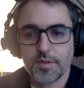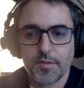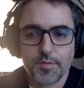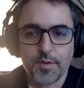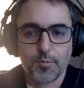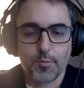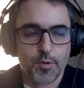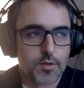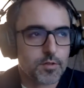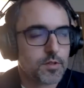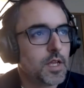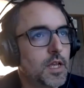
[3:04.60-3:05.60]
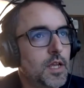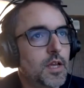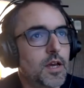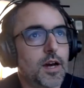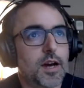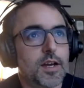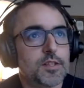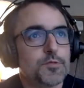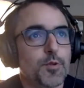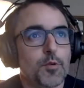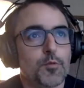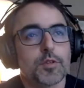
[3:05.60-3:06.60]
the real world, as we
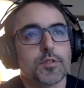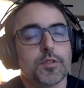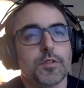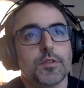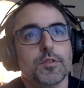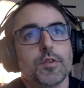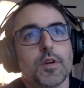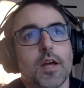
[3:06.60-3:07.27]
all want to do.